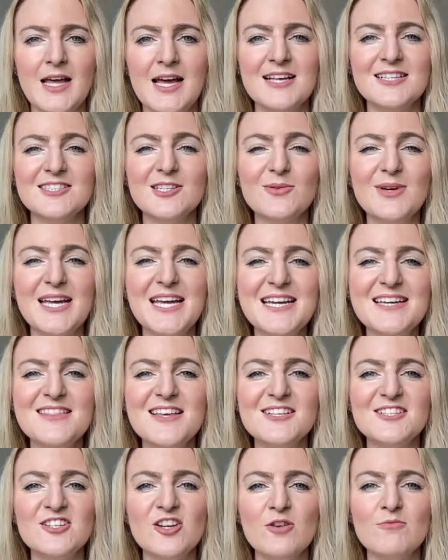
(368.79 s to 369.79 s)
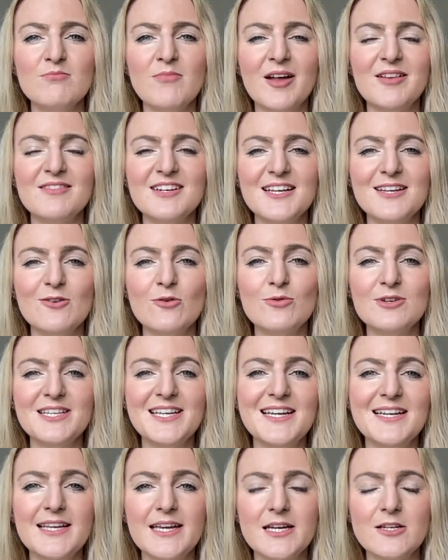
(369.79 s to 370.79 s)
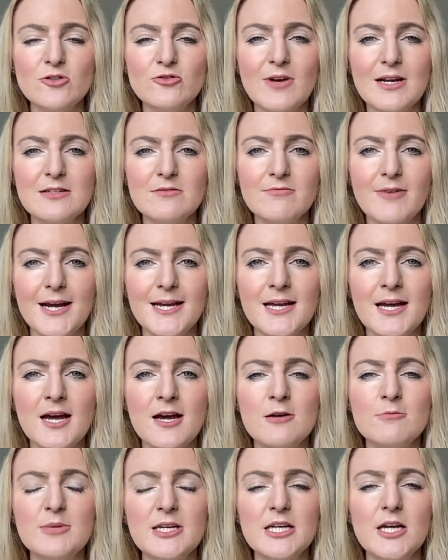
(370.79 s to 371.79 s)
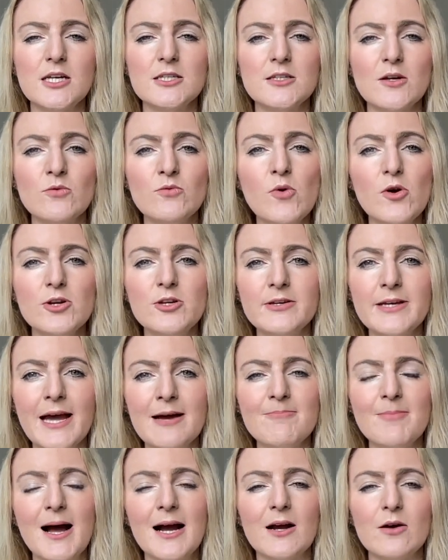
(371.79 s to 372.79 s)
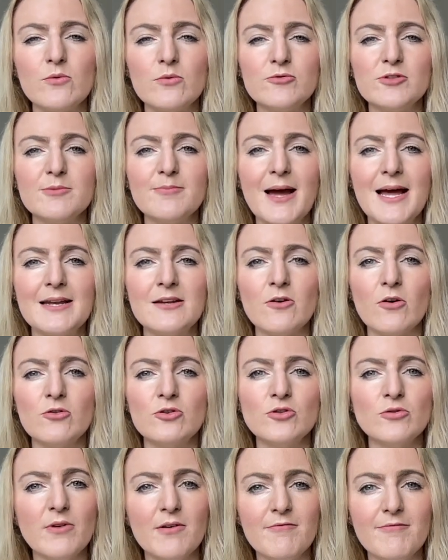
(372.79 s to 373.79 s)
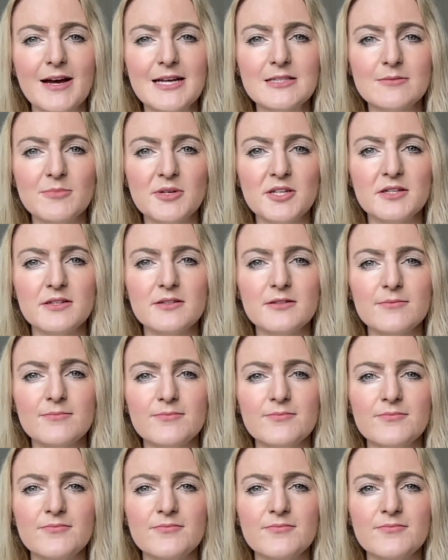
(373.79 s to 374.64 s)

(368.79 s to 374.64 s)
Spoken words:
So here there's no monthly or yearly interest rate because what you get back will depend on your investments.